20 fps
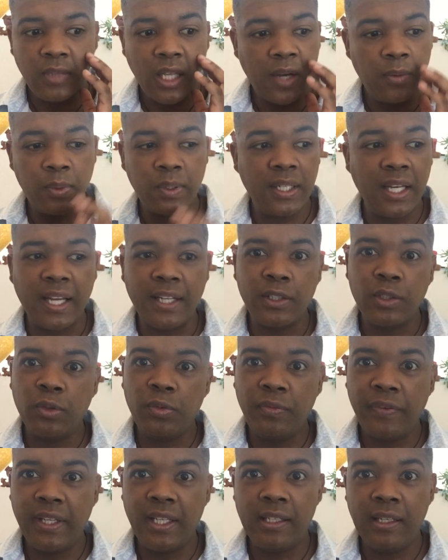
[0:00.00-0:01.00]
I would like to
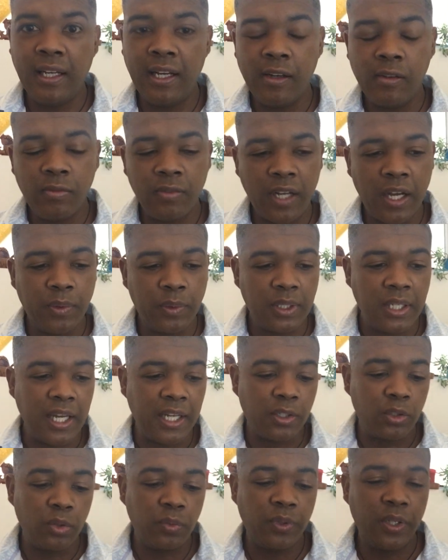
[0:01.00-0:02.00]
feel love. I would
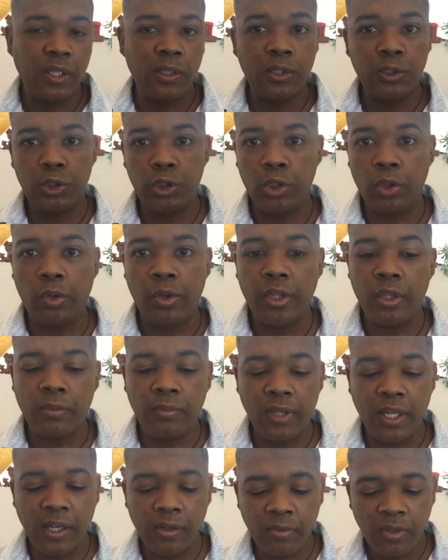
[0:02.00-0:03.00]
like to feel the joy
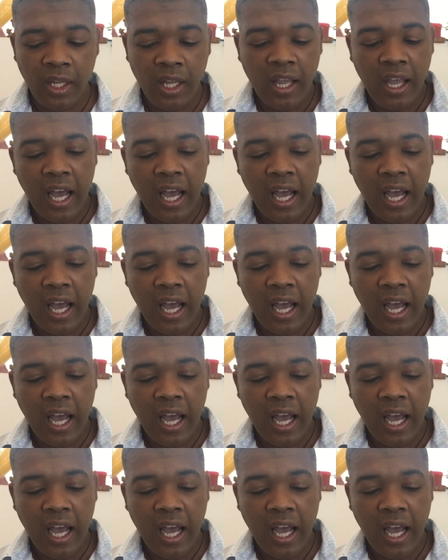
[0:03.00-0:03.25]
of love.